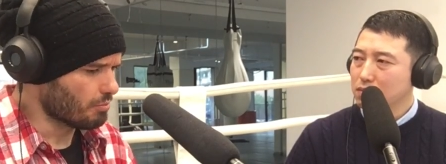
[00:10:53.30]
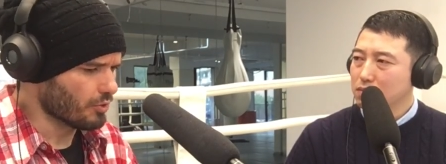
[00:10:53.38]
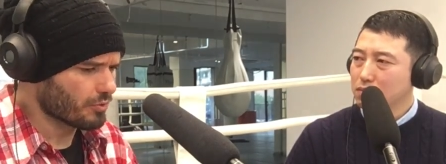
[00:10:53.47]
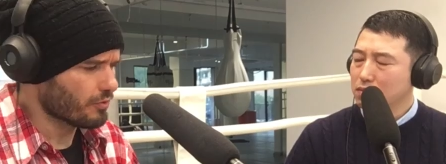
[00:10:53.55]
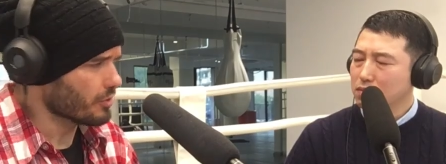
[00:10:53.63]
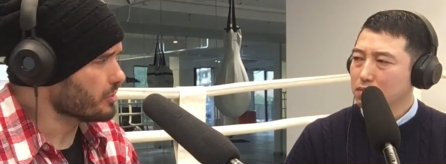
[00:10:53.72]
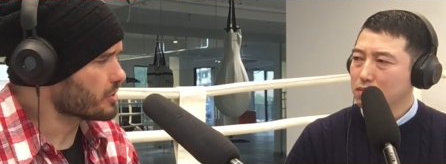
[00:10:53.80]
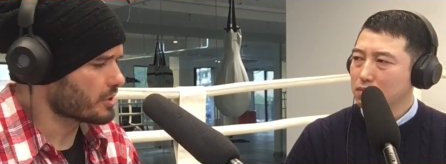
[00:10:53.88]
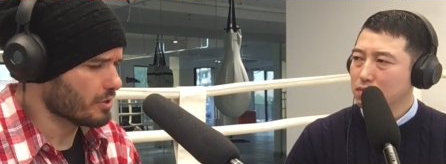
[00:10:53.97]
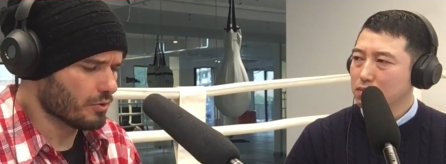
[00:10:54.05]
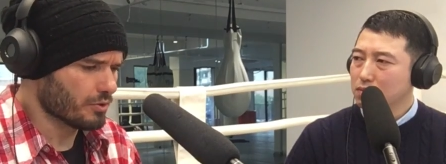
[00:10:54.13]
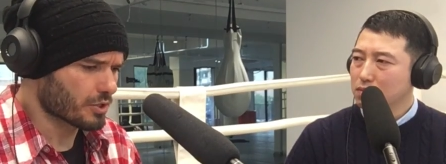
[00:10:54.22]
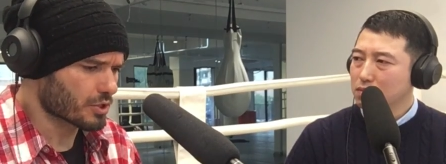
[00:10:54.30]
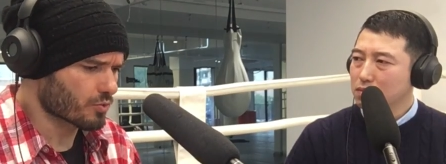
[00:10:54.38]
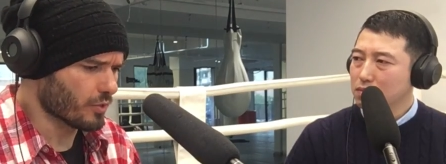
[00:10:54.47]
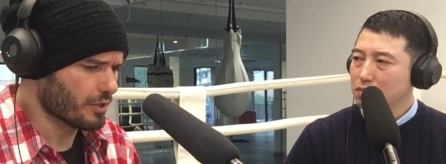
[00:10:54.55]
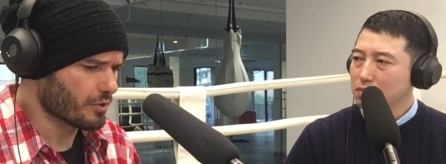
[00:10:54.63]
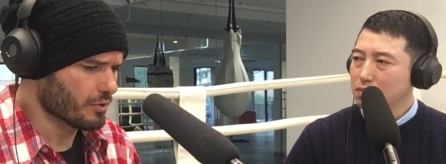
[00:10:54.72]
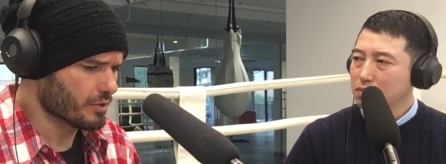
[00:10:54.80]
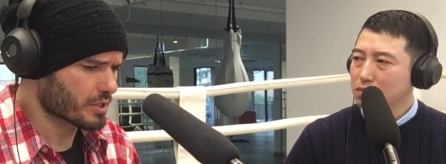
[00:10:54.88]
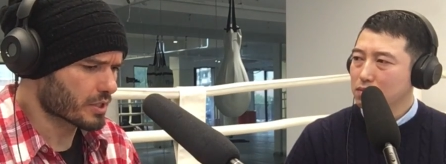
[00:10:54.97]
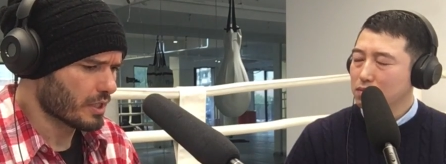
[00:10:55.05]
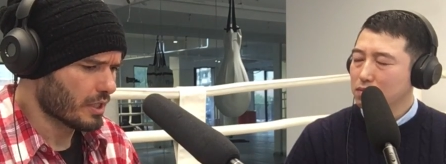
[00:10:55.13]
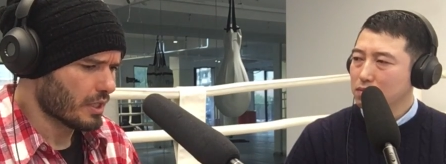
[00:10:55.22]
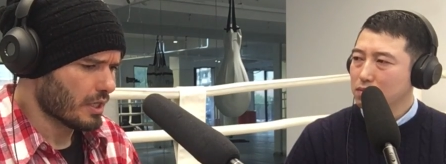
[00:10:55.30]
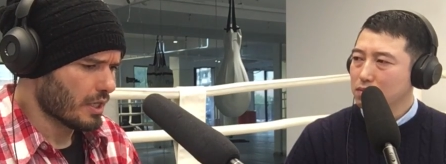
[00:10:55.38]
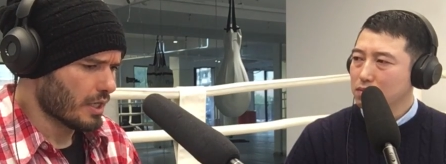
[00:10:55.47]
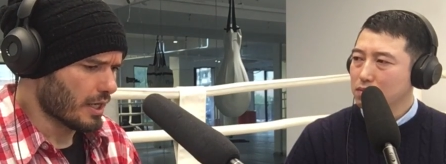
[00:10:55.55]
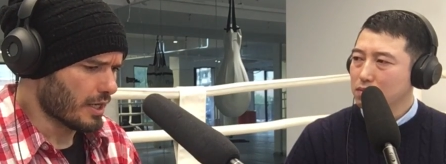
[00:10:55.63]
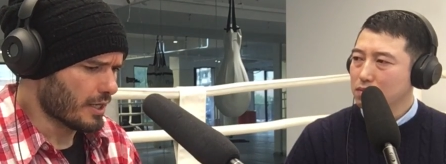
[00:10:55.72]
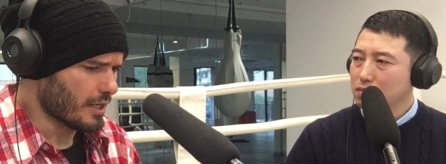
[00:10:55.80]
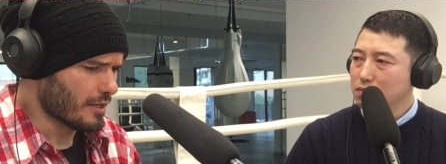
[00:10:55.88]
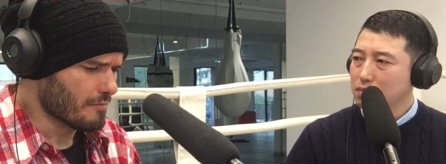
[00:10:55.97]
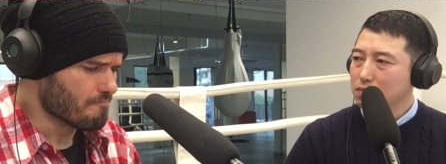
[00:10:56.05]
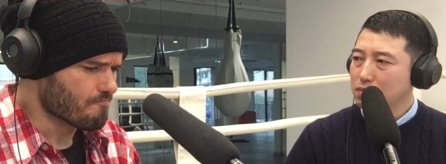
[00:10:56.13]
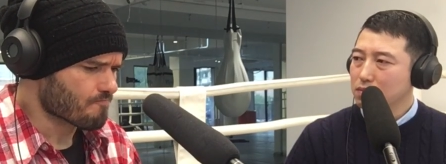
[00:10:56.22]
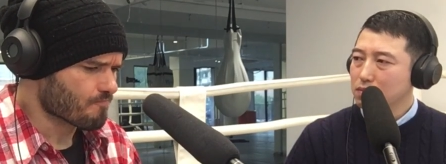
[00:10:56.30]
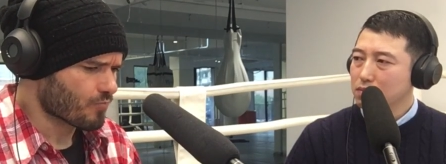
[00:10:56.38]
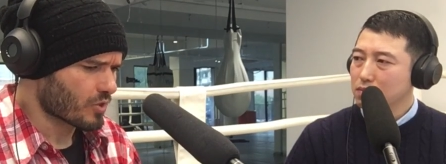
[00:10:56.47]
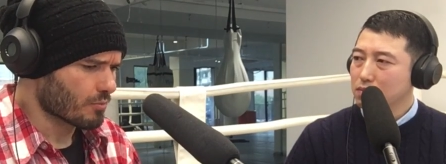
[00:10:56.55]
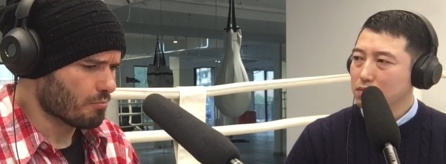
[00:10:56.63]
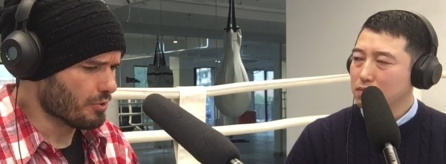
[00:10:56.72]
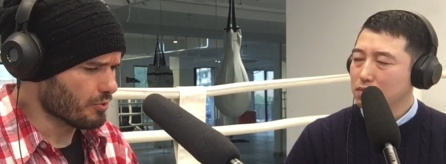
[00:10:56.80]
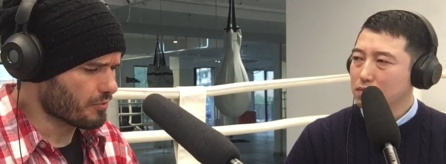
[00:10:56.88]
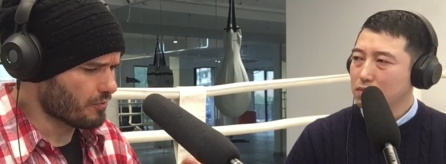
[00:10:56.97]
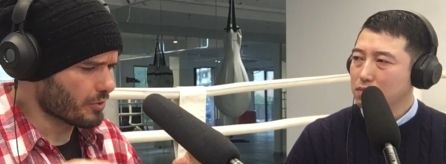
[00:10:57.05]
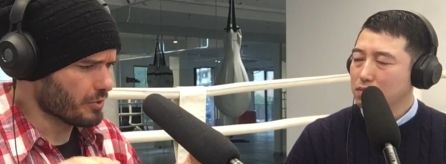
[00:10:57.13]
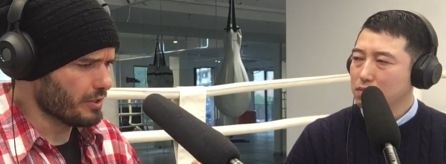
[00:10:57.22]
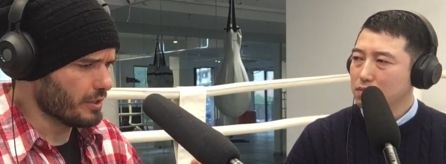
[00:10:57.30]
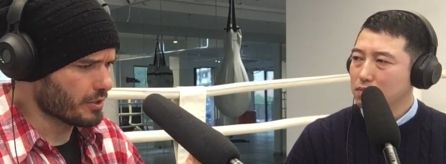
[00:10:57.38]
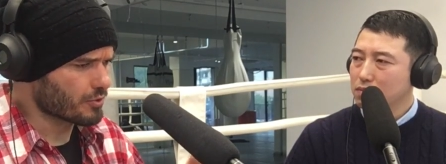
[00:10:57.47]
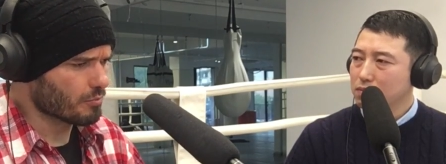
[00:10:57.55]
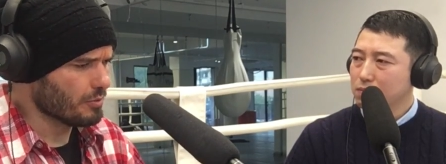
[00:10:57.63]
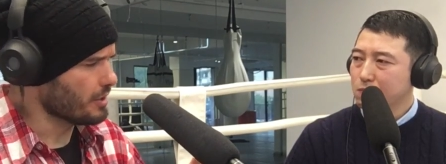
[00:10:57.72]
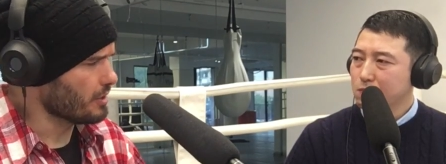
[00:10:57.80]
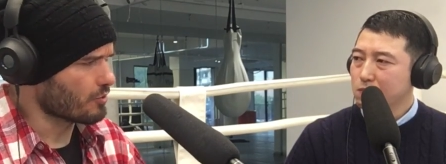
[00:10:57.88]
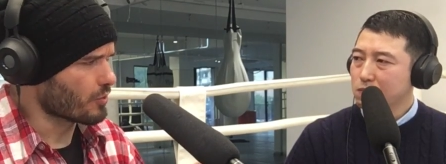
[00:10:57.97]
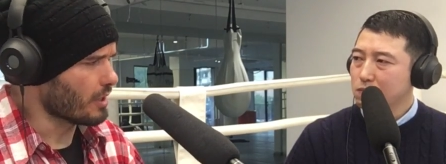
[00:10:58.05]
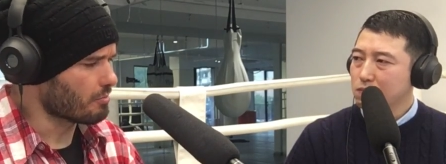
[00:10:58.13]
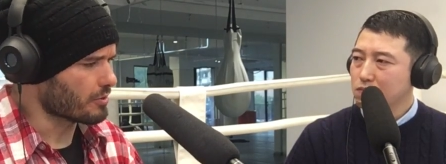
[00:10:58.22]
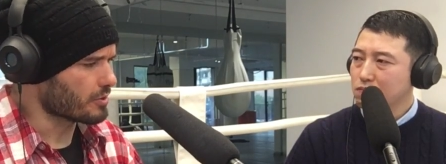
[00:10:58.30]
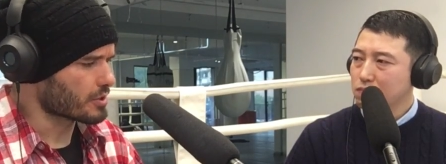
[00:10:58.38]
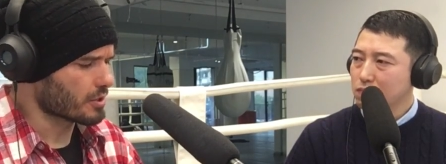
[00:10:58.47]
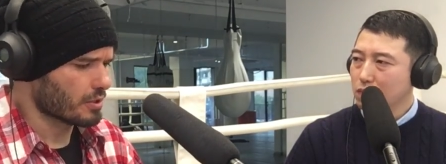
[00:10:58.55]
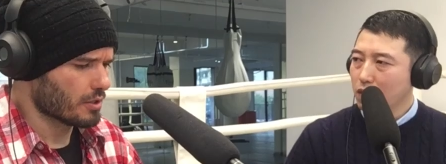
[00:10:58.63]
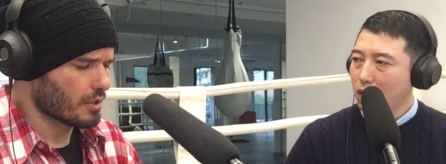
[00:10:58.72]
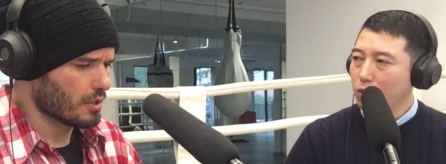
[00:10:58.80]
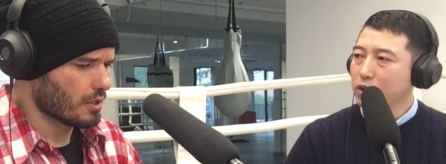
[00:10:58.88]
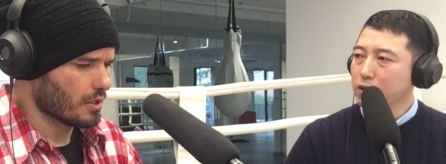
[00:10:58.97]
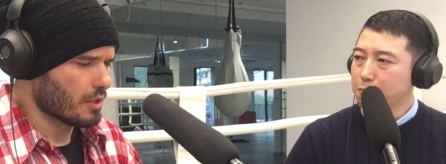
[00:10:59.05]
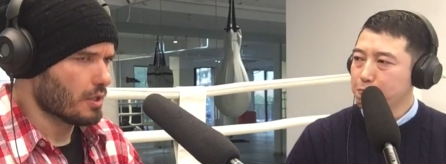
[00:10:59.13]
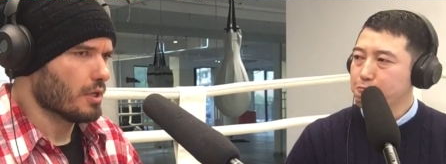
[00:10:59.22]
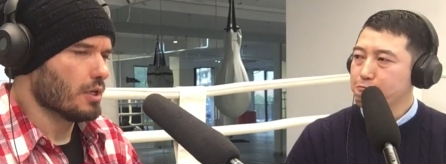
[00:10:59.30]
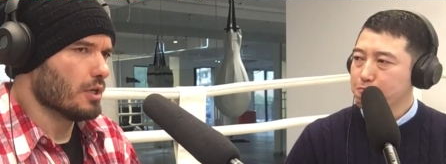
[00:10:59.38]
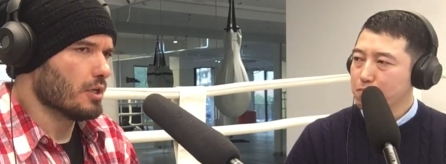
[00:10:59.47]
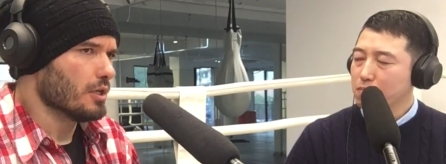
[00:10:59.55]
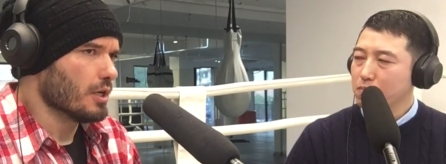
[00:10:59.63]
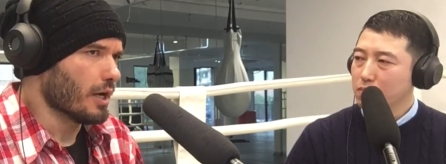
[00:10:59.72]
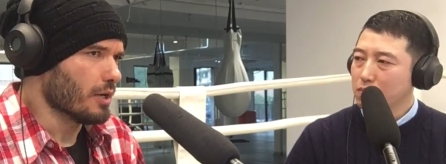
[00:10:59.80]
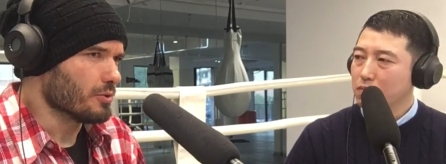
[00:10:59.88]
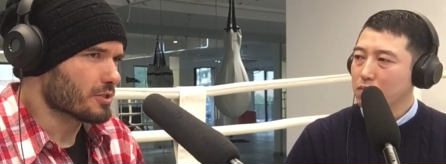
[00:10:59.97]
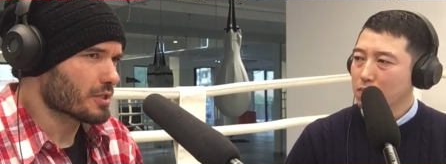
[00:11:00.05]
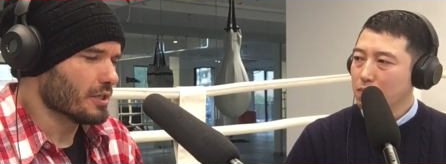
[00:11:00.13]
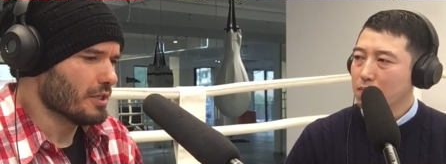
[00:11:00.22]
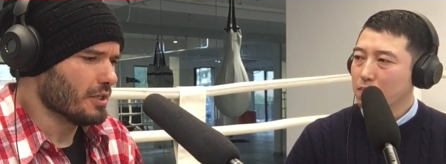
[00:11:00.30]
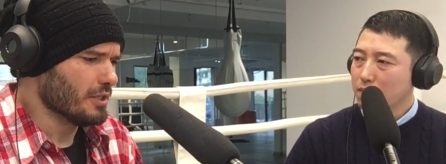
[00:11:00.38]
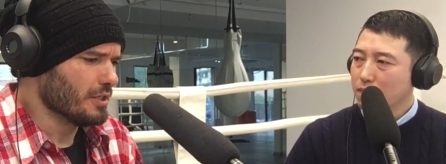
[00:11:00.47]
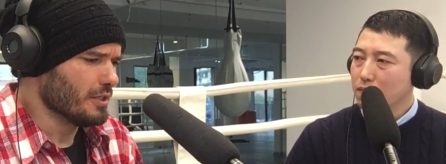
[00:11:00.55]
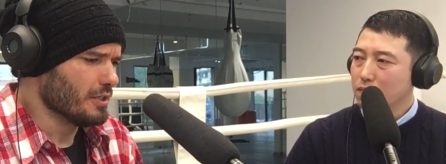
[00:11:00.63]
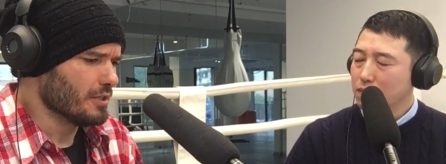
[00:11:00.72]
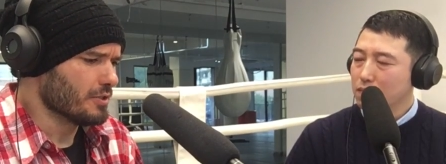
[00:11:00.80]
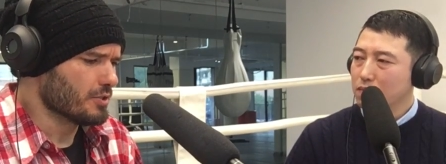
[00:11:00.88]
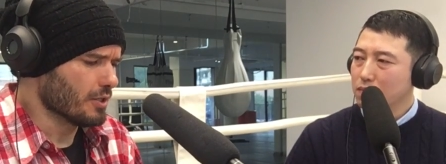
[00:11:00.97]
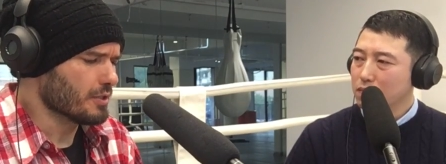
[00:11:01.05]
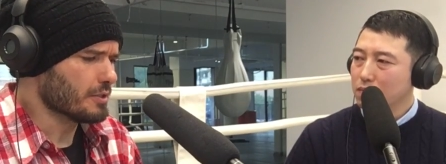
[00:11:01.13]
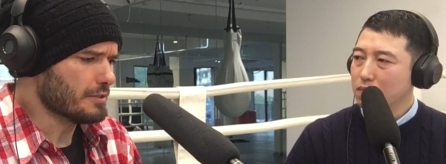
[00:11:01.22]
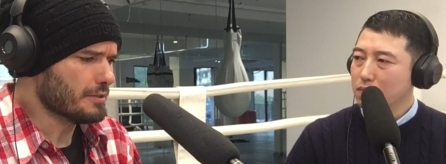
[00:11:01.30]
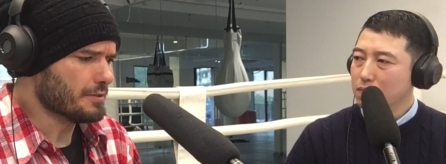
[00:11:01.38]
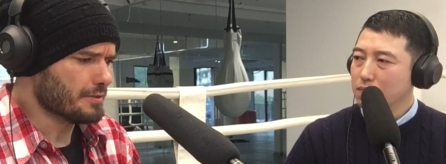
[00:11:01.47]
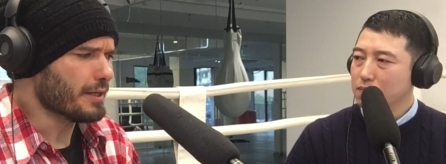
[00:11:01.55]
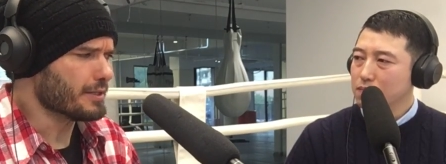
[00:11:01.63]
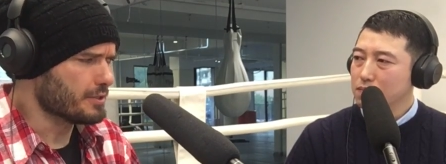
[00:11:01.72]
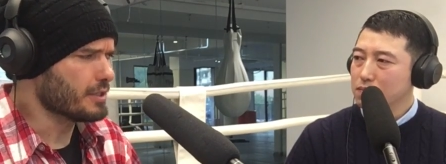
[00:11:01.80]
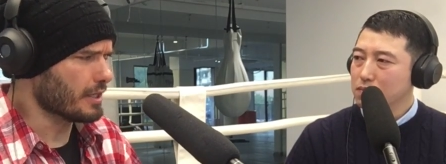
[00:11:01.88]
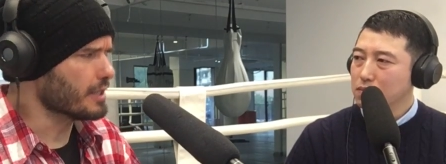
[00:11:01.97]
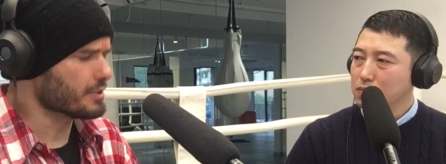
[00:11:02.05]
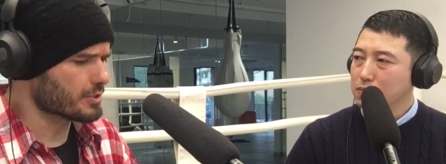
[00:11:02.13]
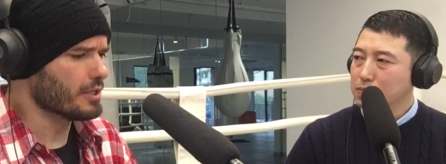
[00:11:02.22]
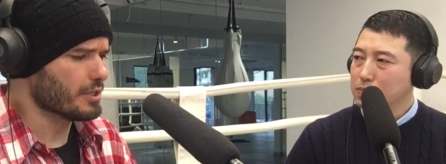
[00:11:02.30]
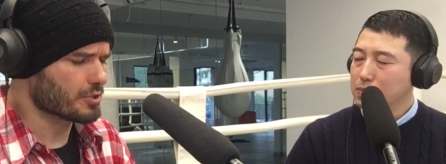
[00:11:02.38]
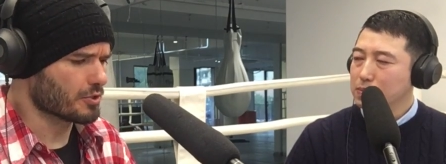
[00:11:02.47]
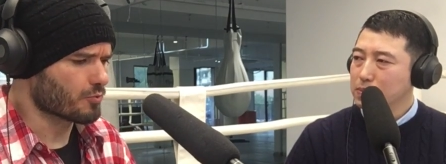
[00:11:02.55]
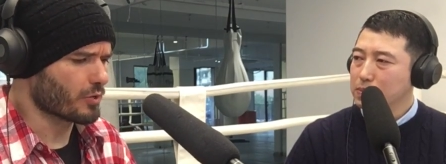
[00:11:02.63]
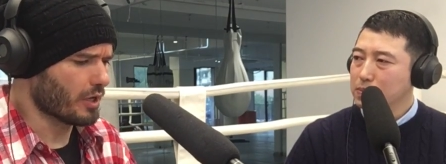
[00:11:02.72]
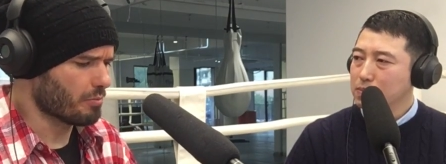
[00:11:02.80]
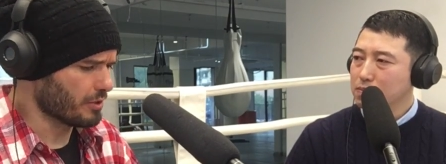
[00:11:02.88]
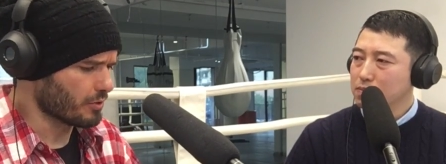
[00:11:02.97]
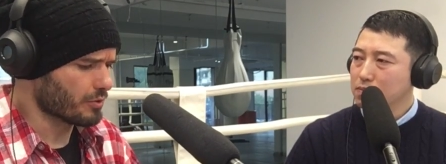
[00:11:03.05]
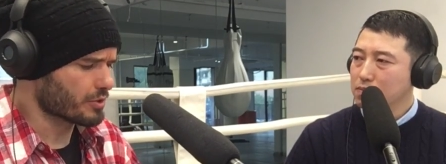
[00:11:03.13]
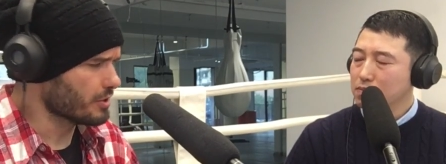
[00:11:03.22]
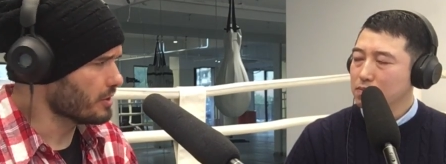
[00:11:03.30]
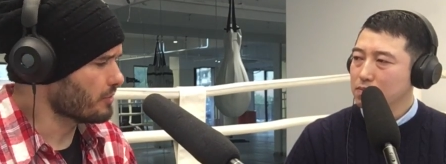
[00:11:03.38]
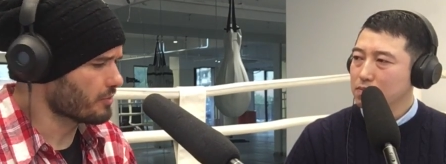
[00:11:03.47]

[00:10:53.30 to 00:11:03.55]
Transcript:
Speaker 1: both very skilled strikers, um, both very intermediate grapplers. Oh, yeah. I would say Zhang has the edge in grappling, which she